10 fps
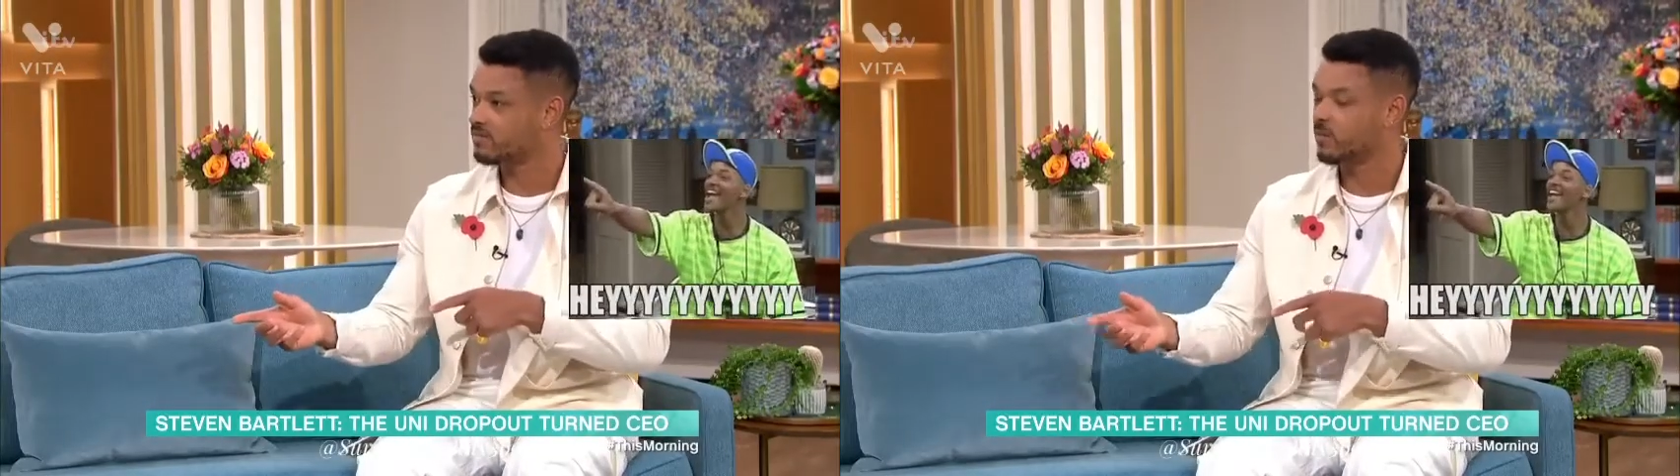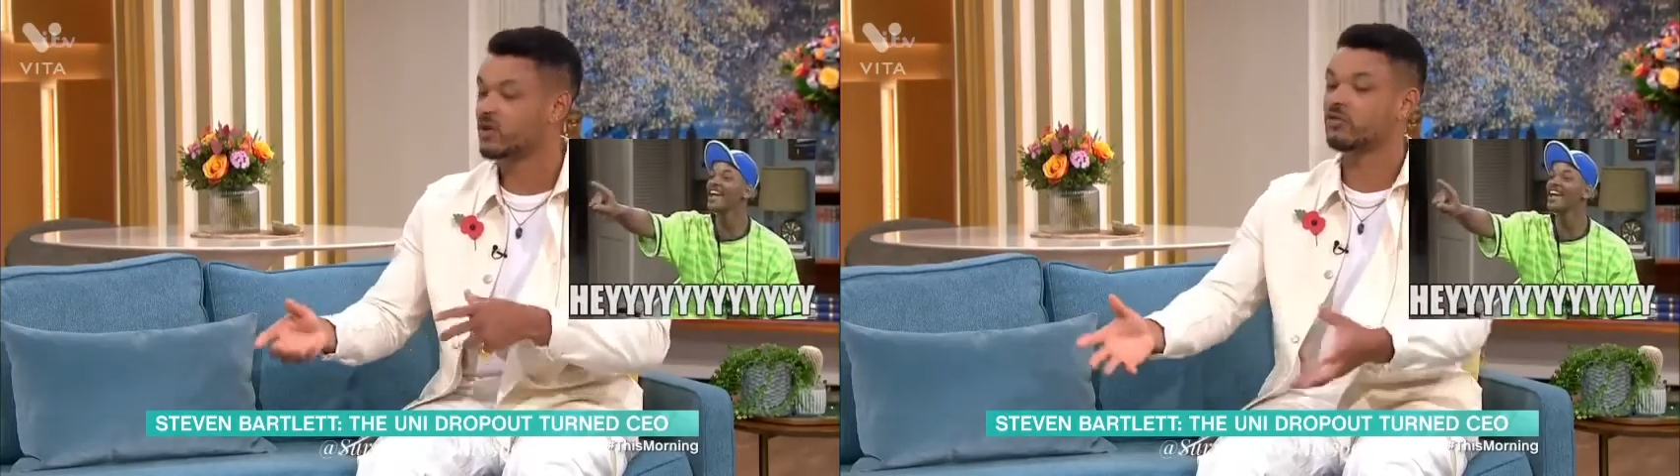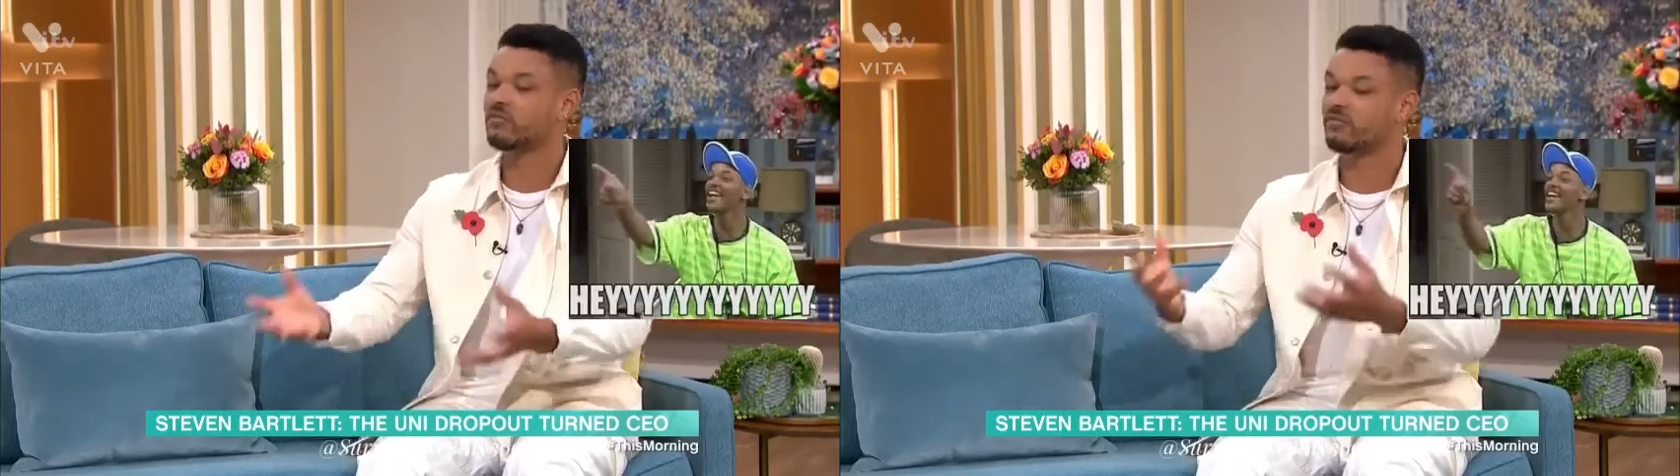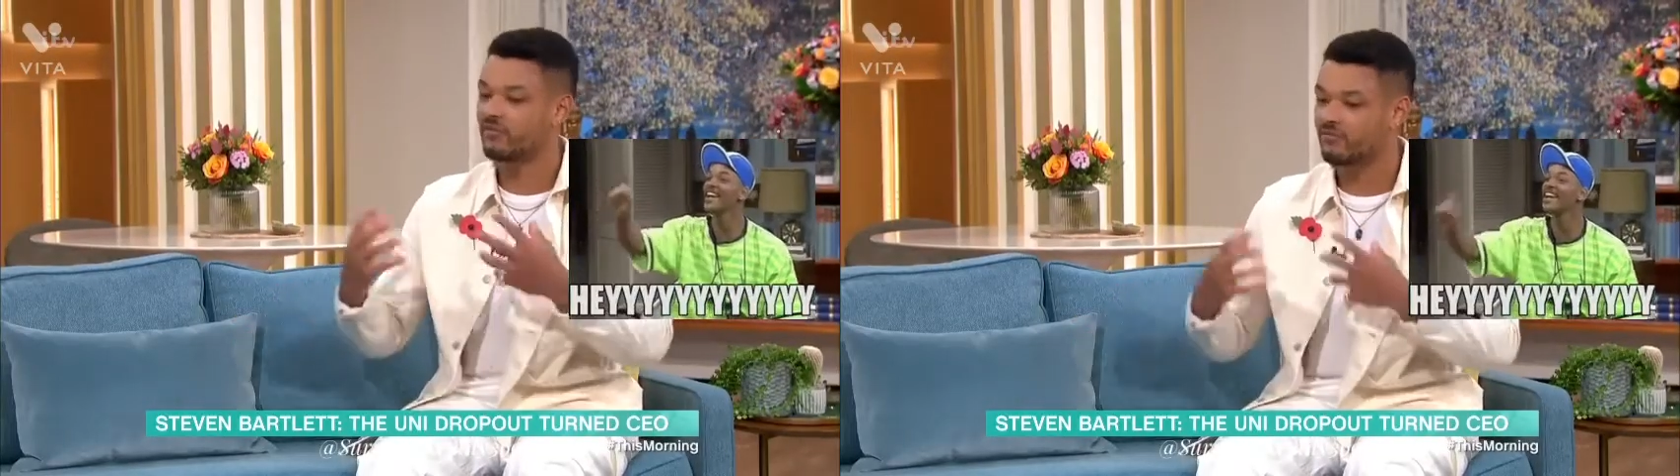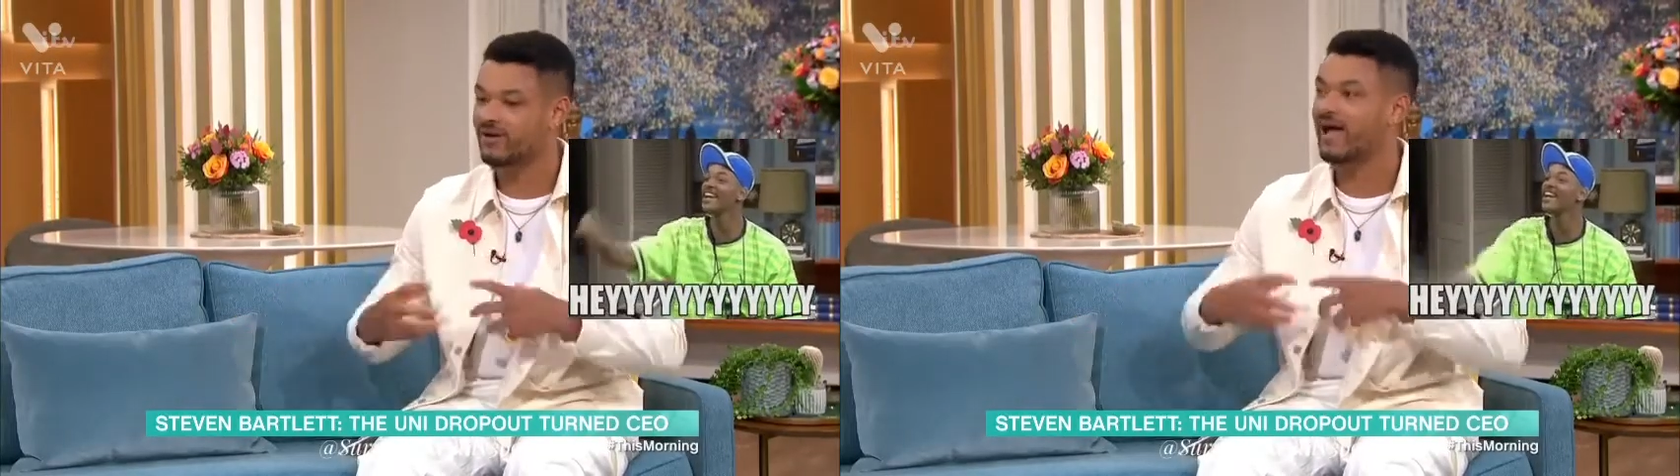We got them for
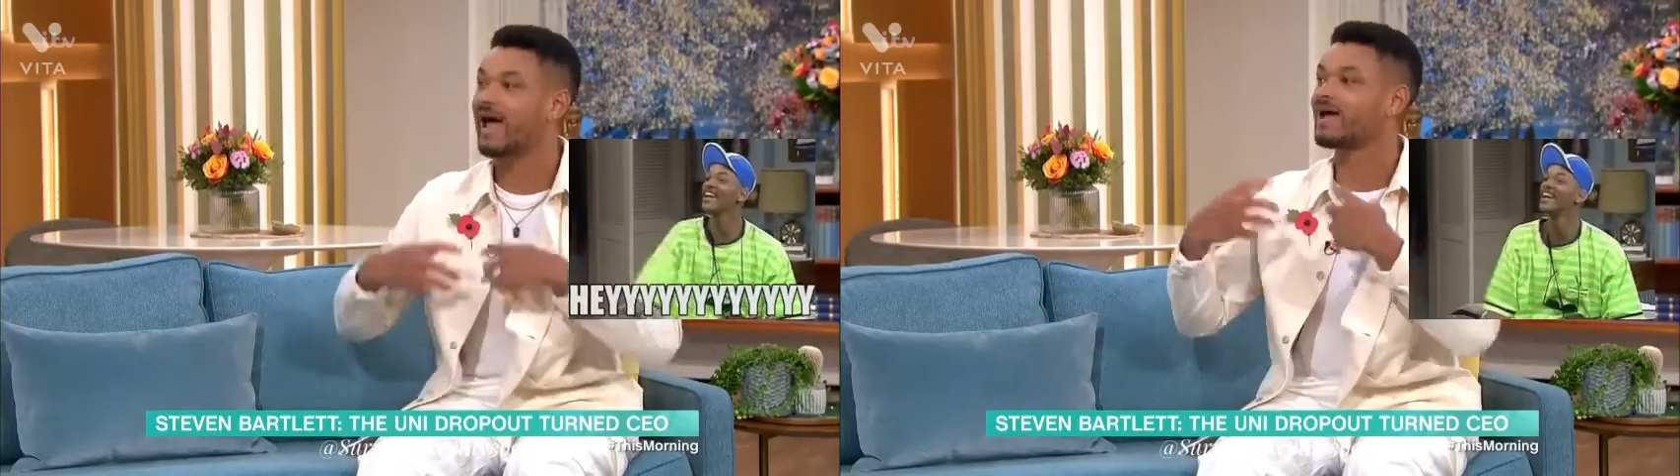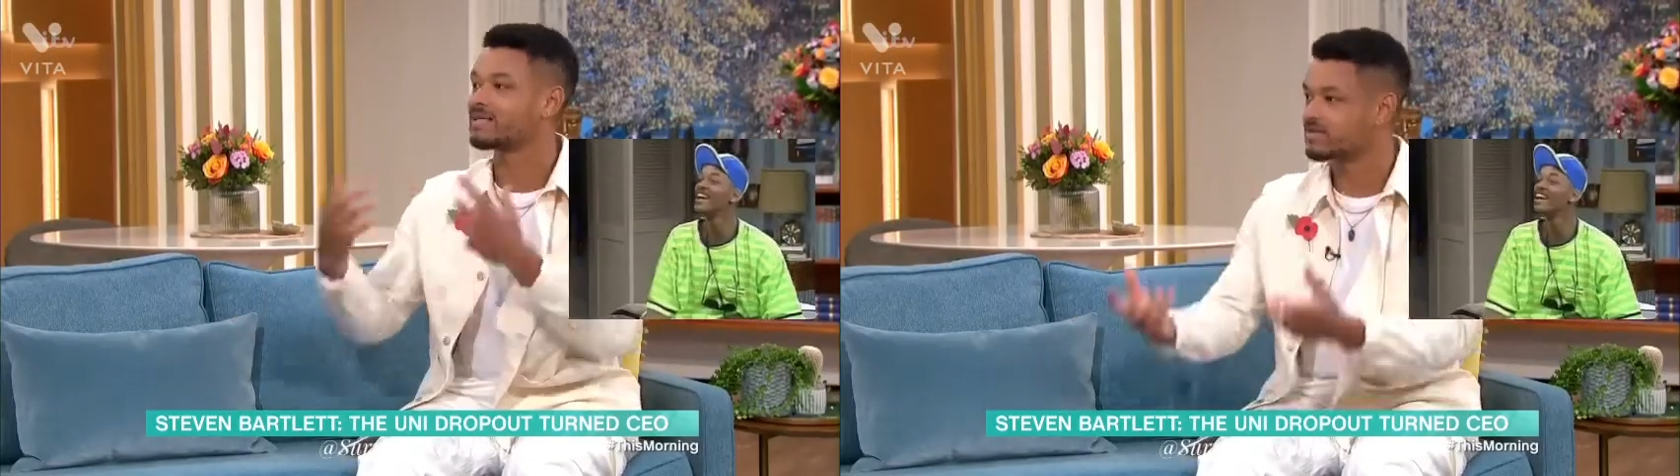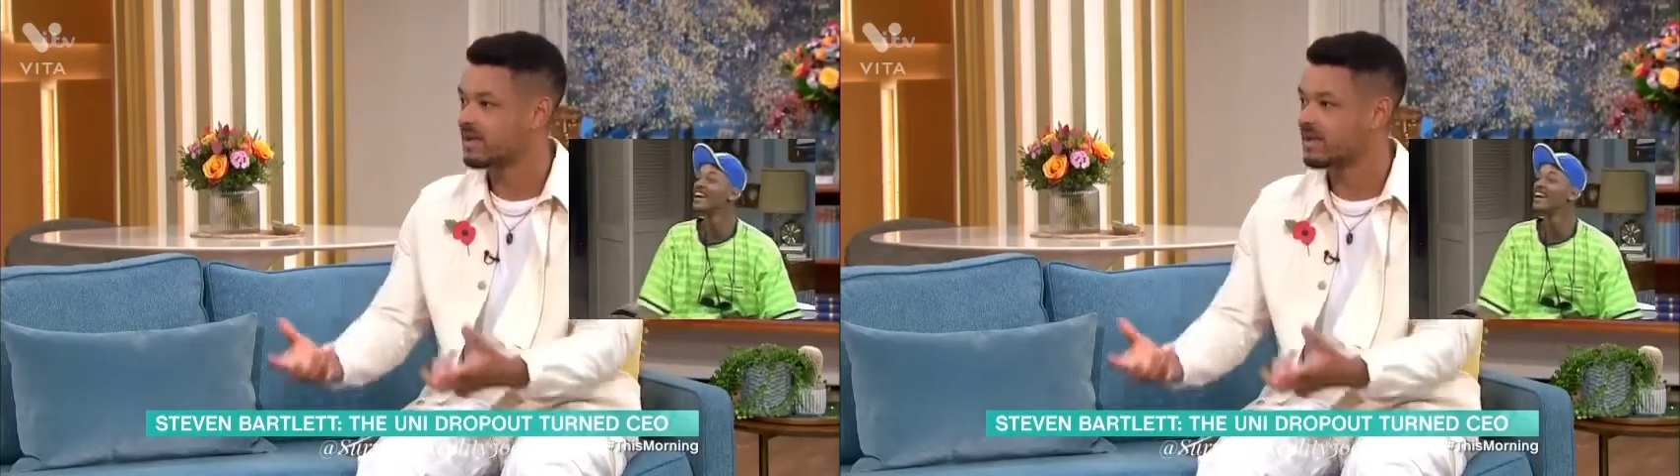free and